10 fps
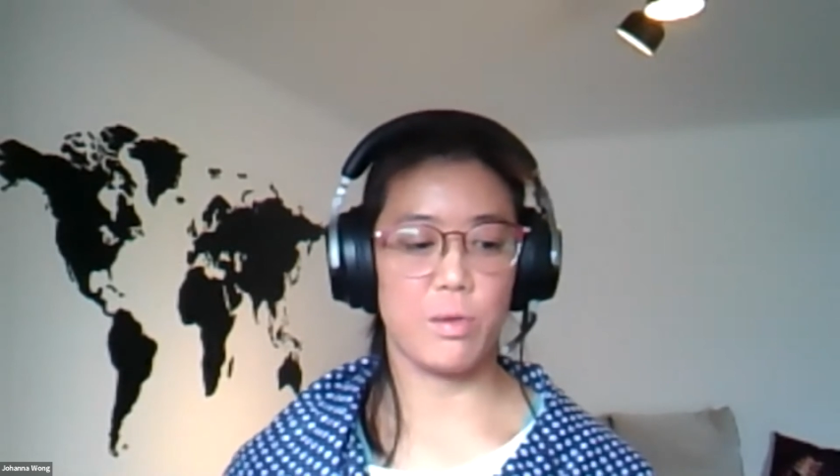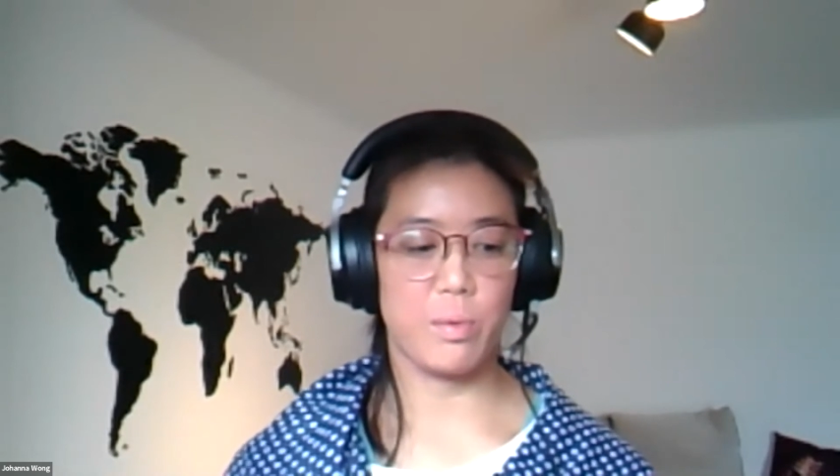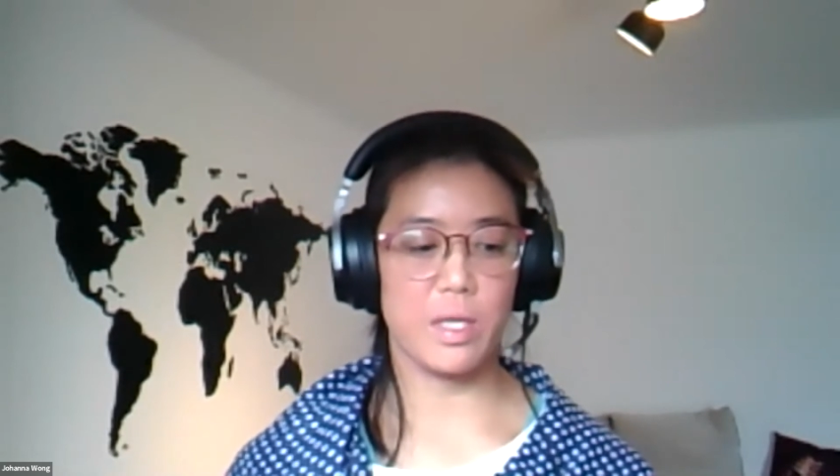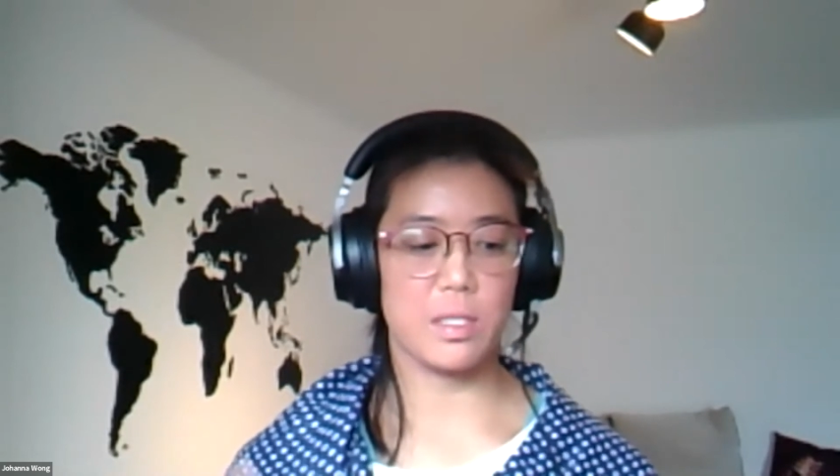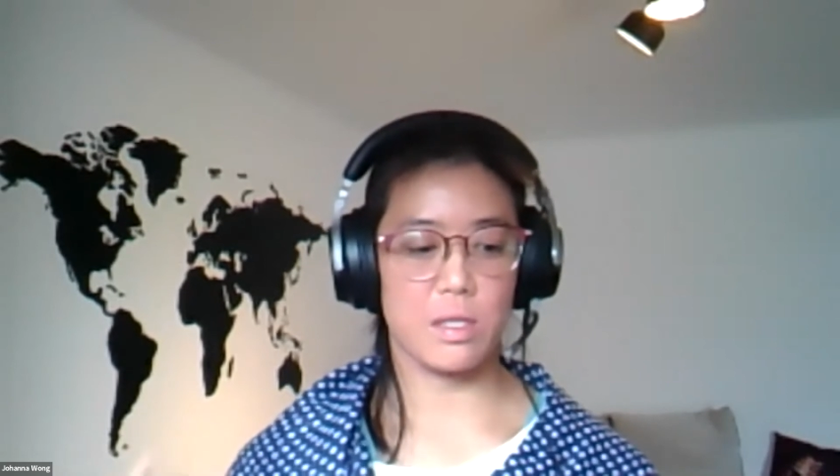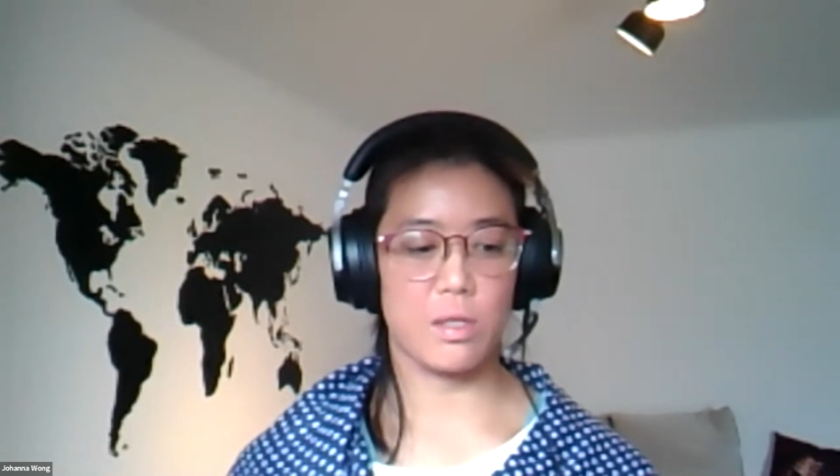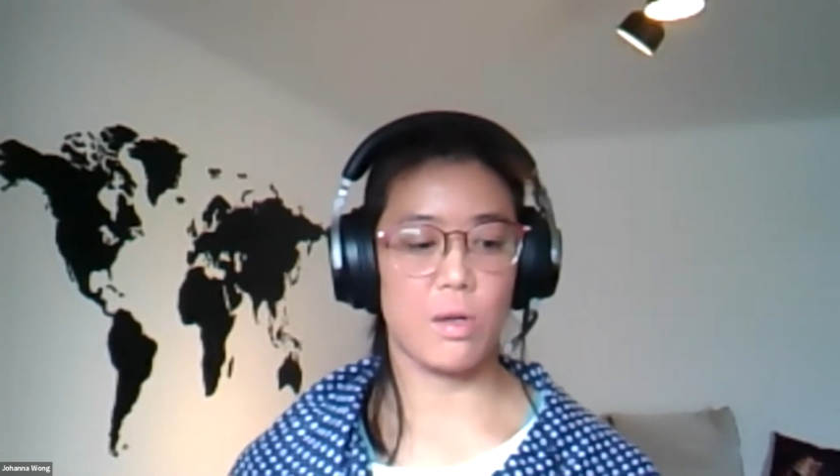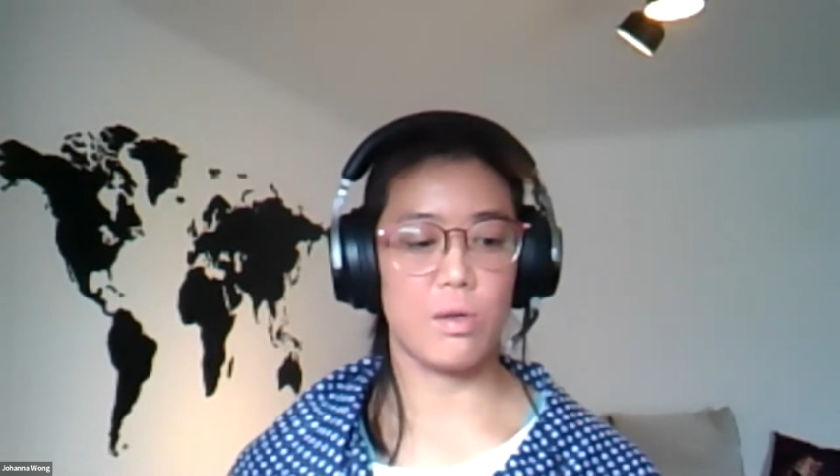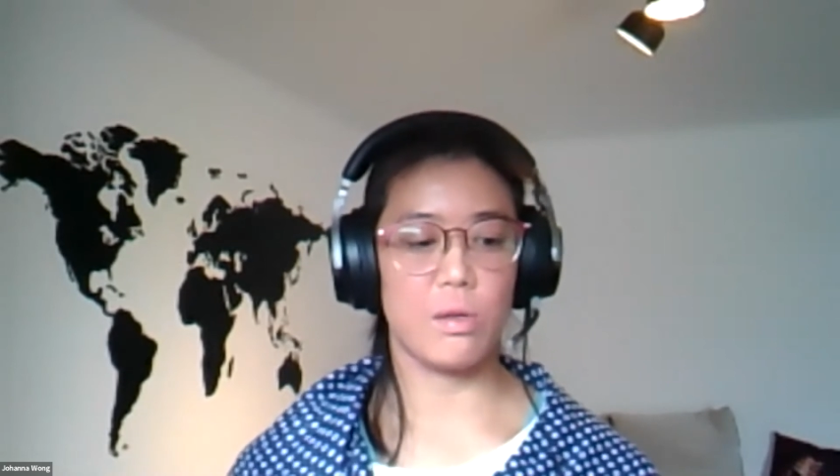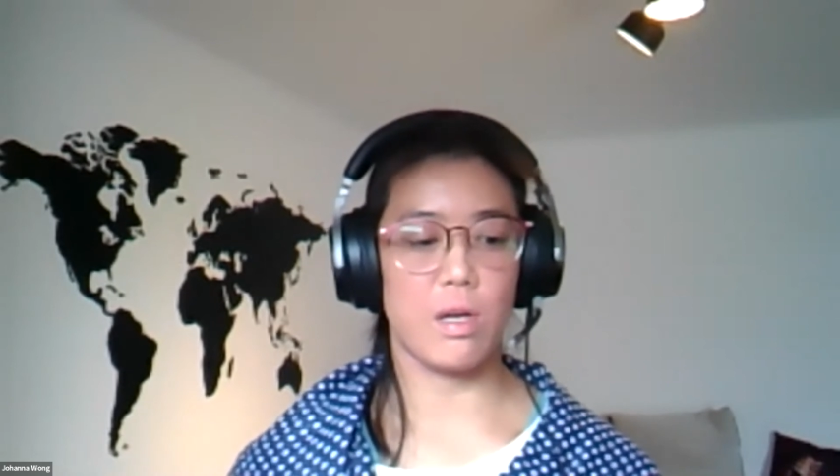or what is the
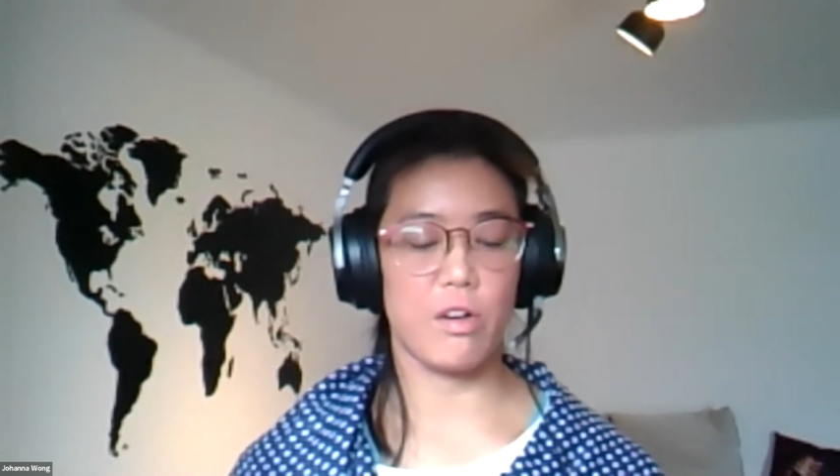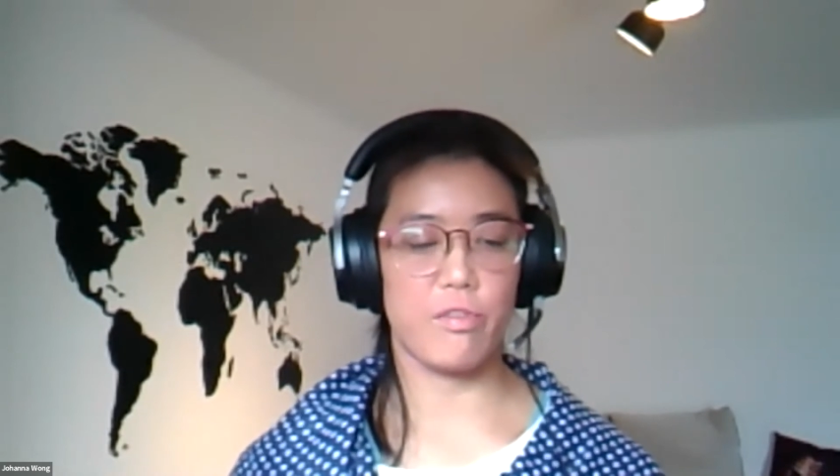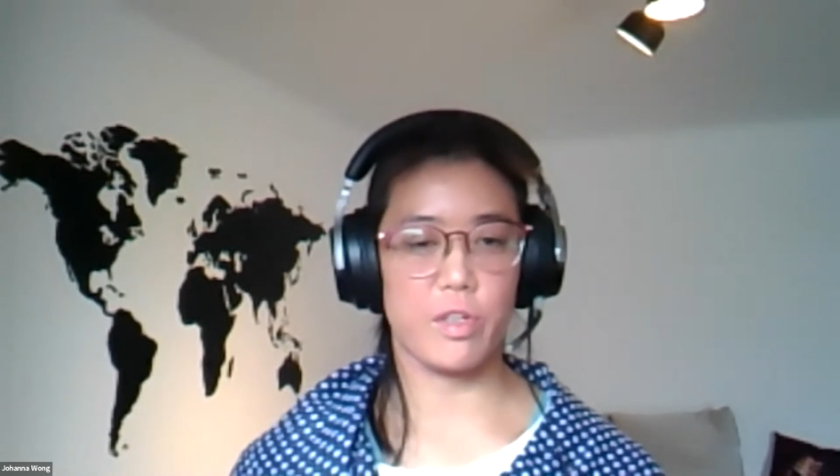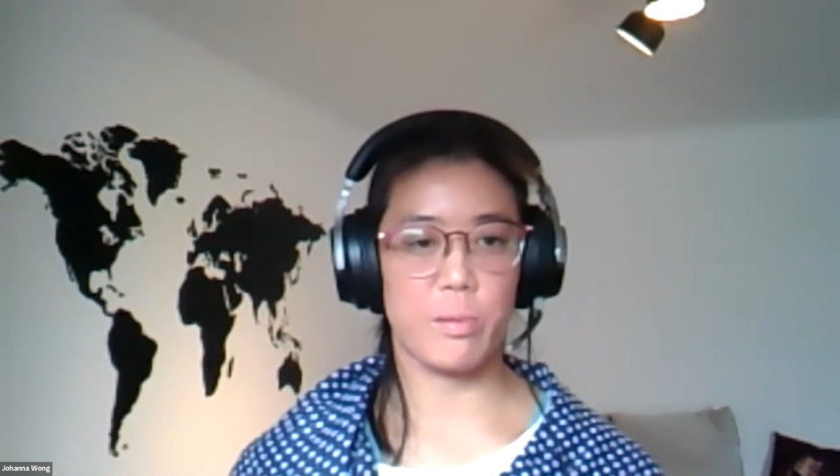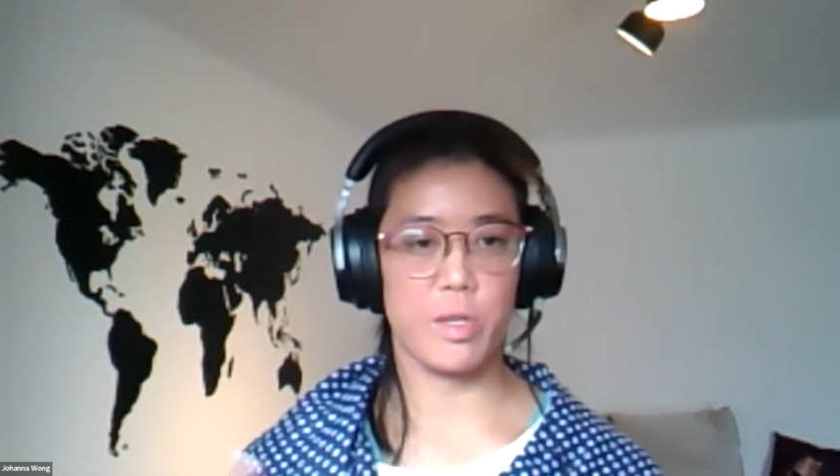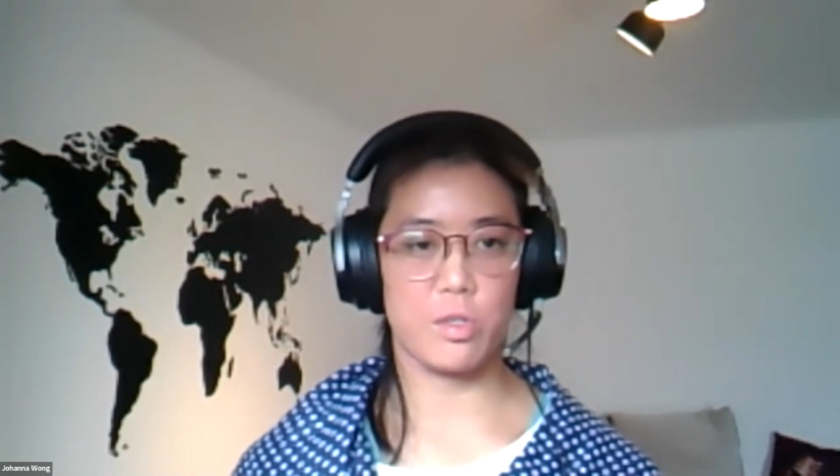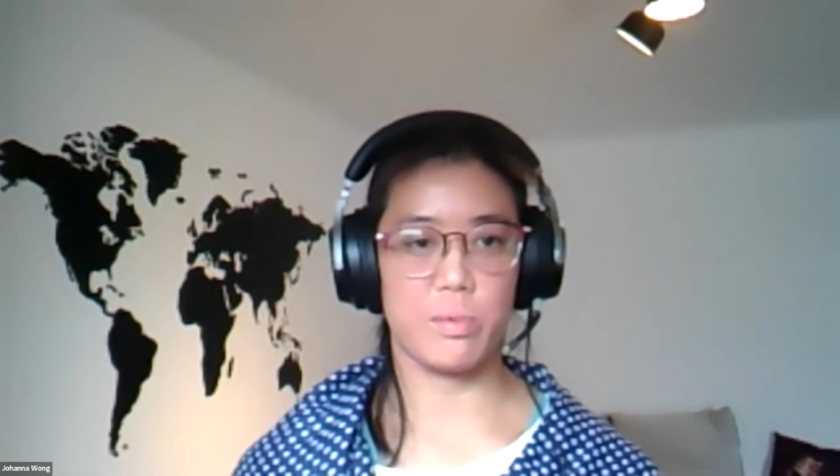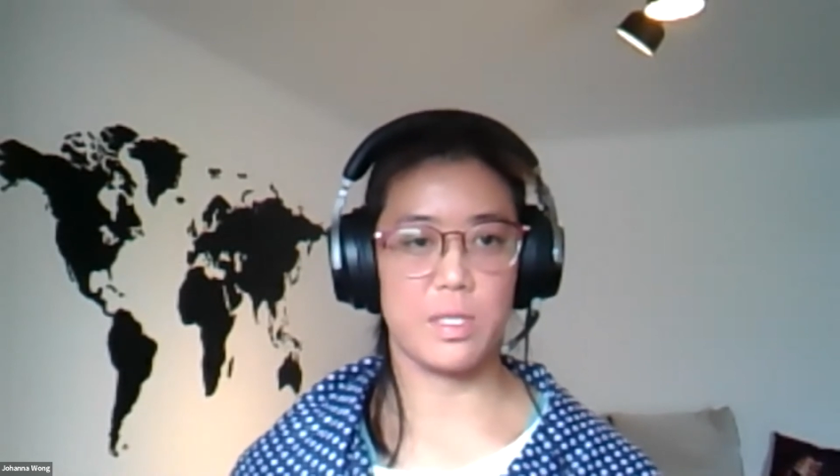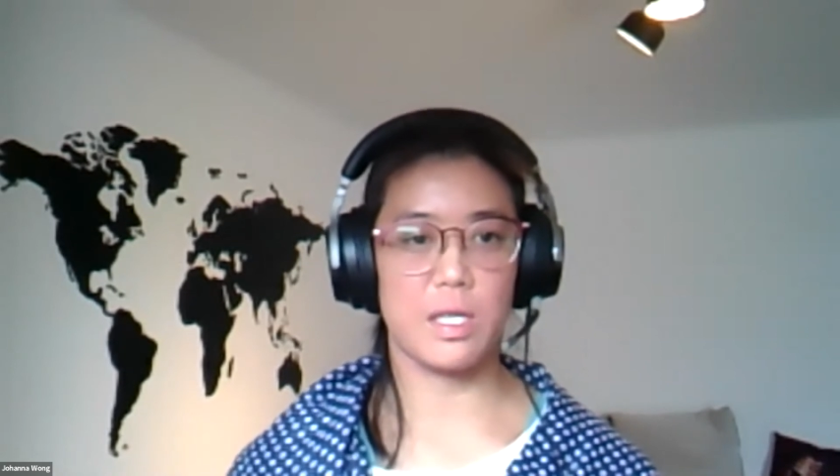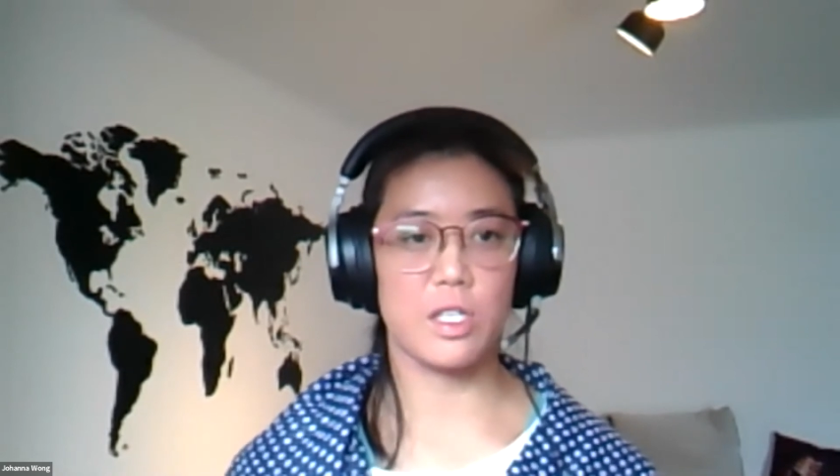goal of commercial
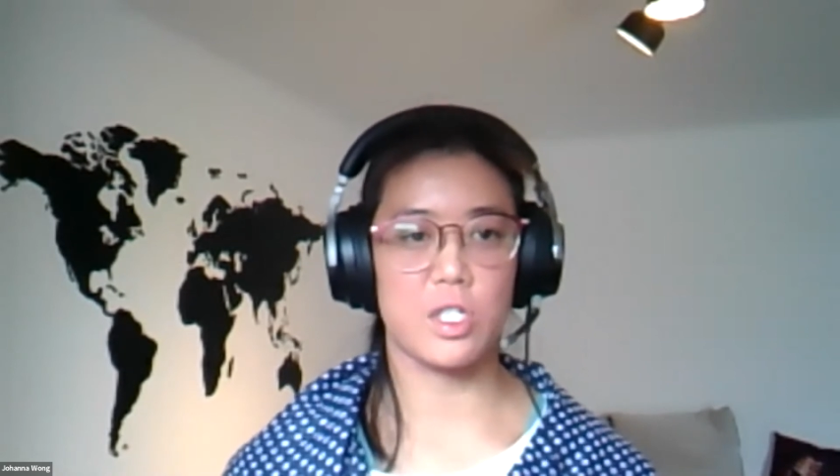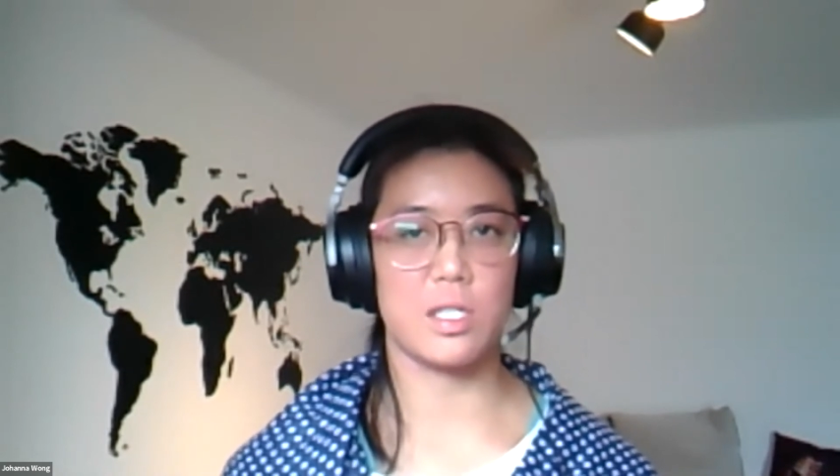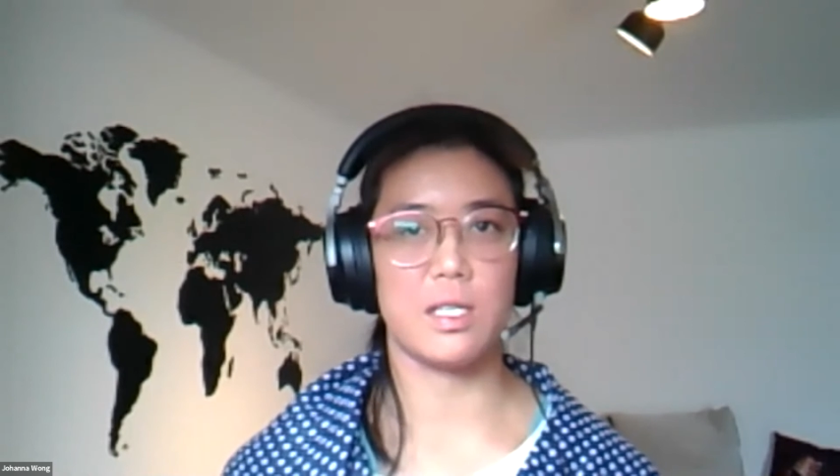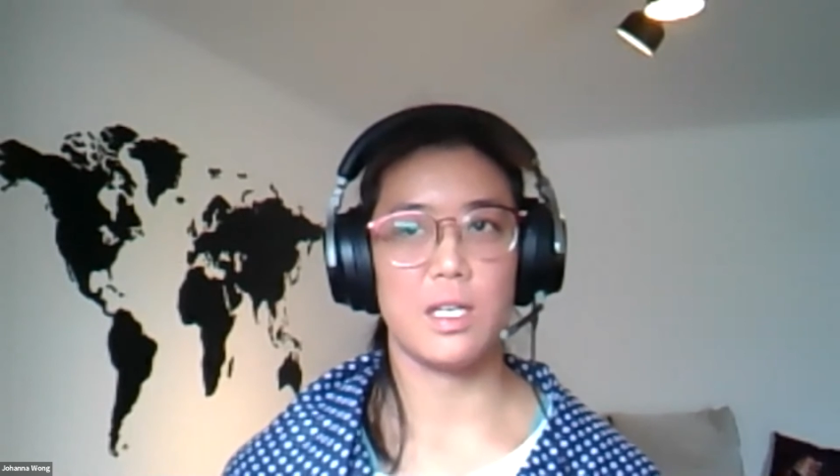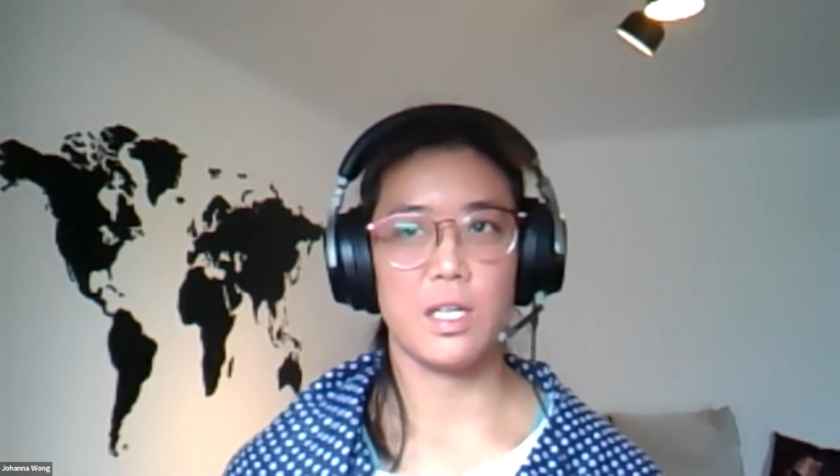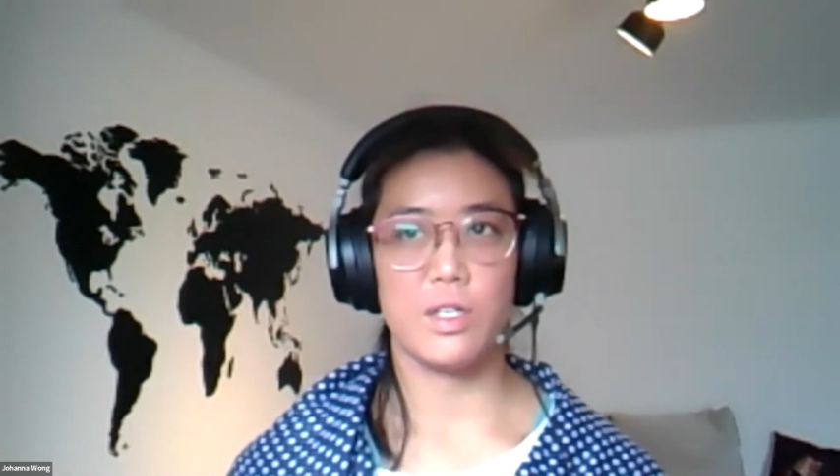production?